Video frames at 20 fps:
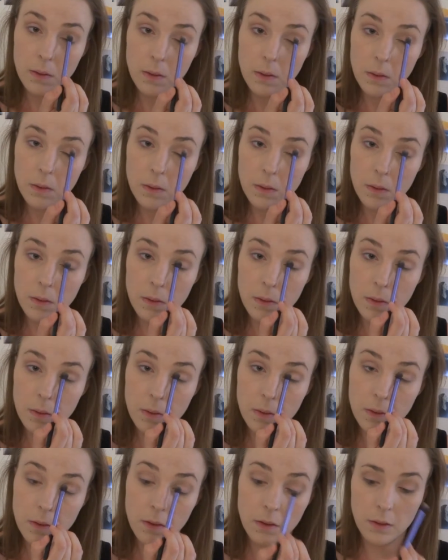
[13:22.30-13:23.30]

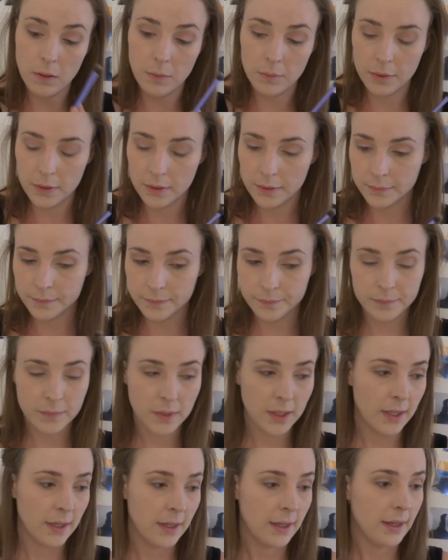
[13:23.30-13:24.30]
on top.
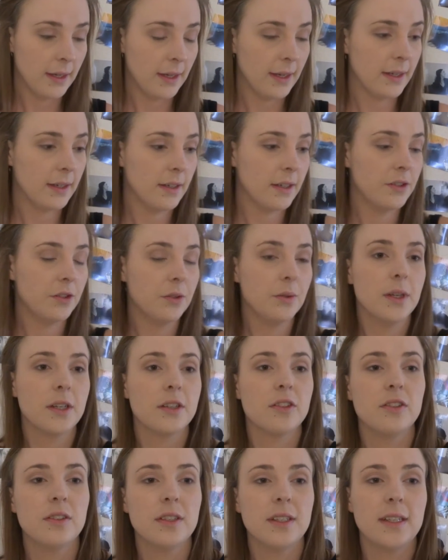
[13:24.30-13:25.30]
And I do
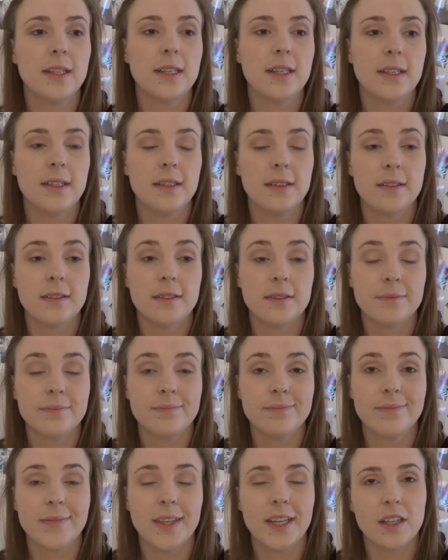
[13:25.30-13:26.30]
actually need
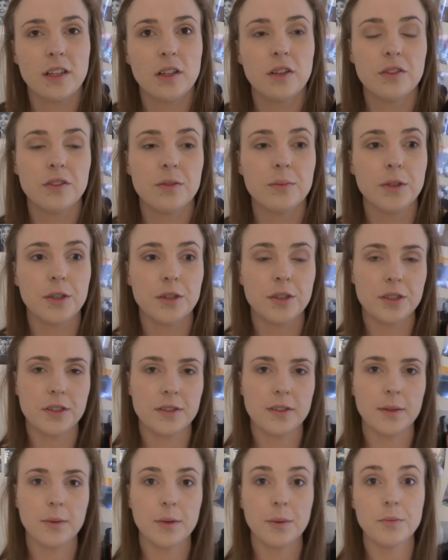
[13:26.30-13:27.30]
a closer mirror to
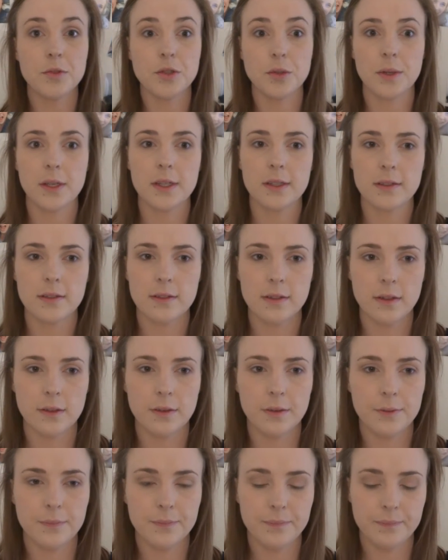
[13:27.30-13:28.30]
see what I'm doing, so.